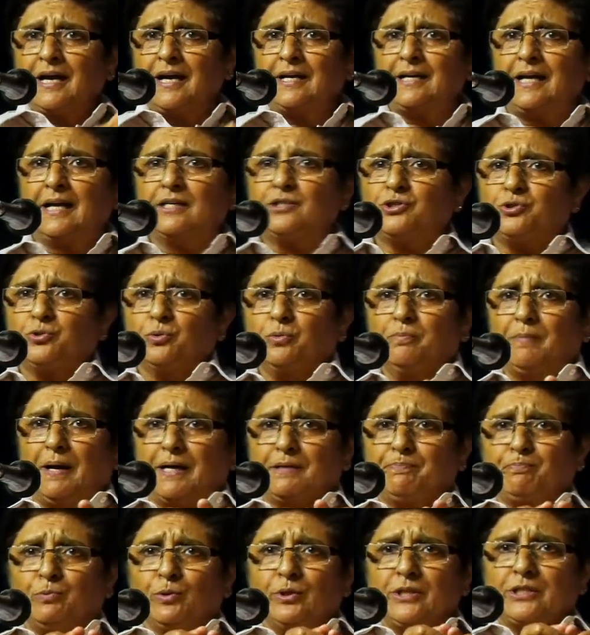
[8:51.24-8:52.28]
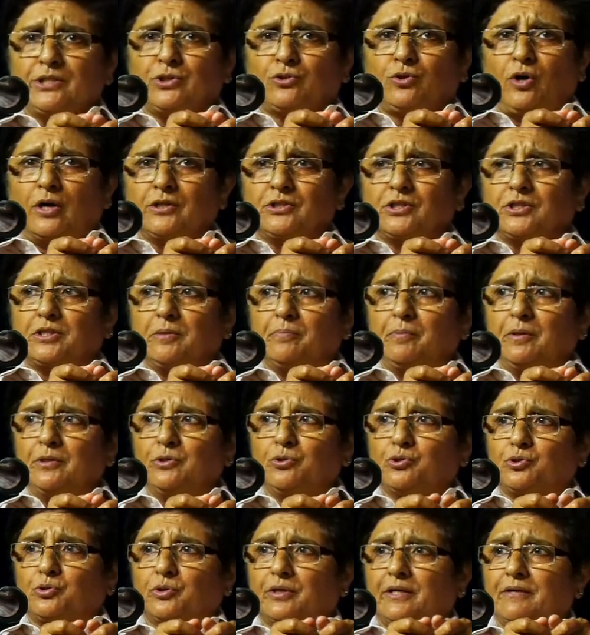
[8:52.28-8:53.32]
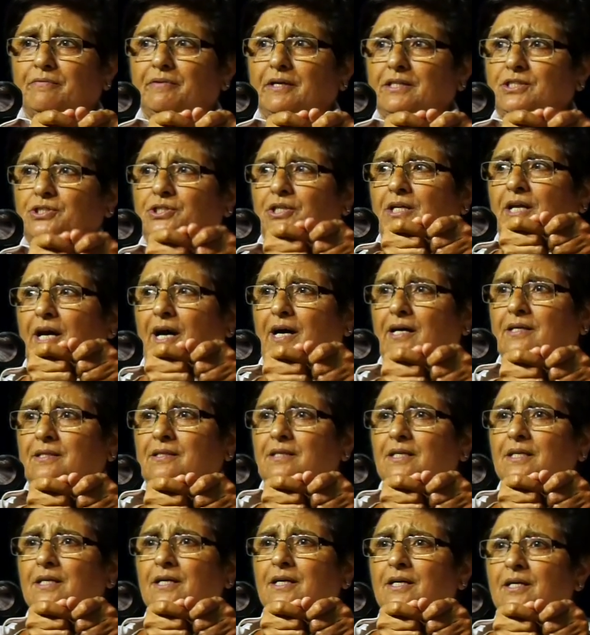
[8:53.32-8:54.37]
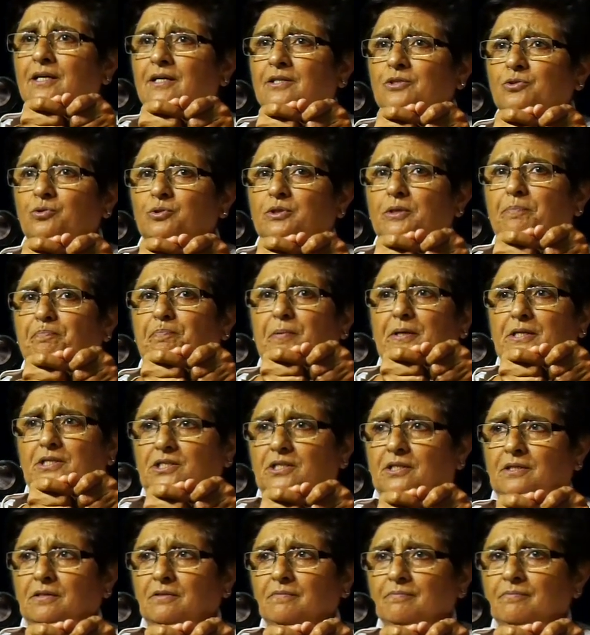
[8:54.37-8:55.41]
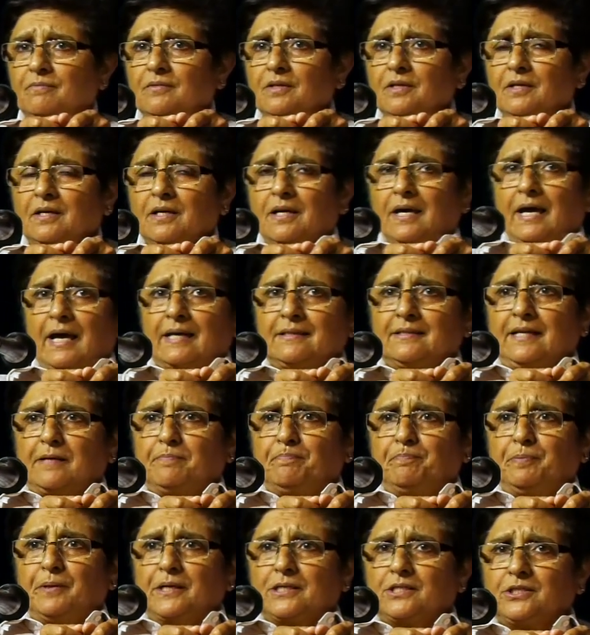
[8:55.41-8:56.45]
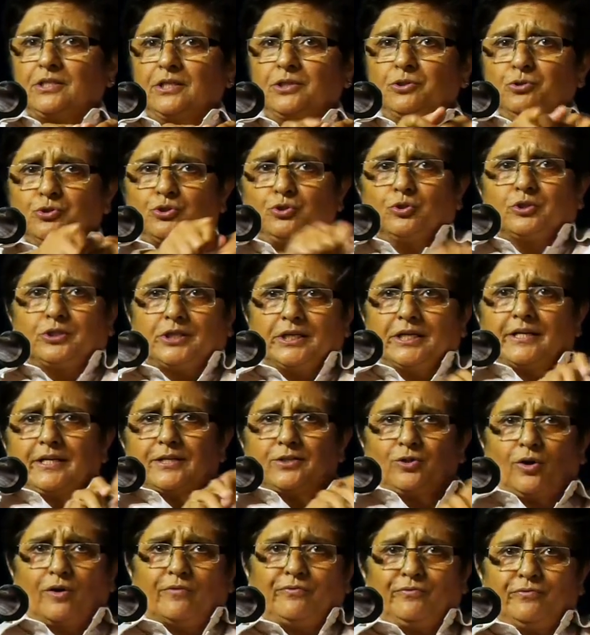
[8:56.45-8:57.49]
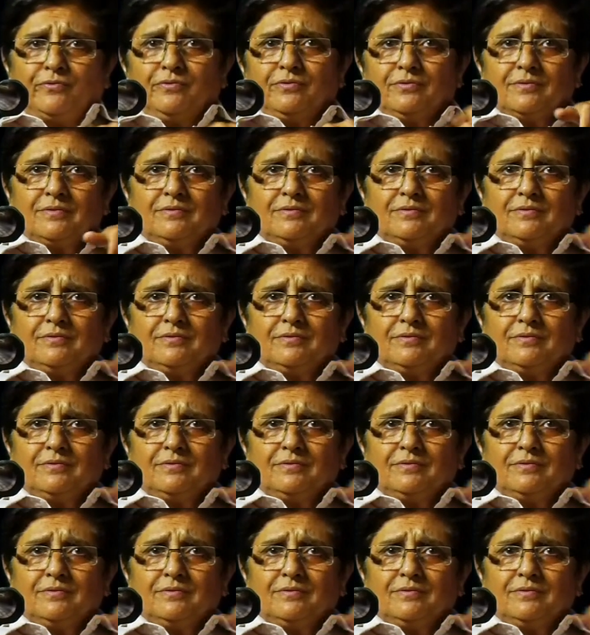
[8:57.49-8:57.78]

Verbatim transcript: And I used to, my police constable used to give a challan to the person. And that person used to tear it off.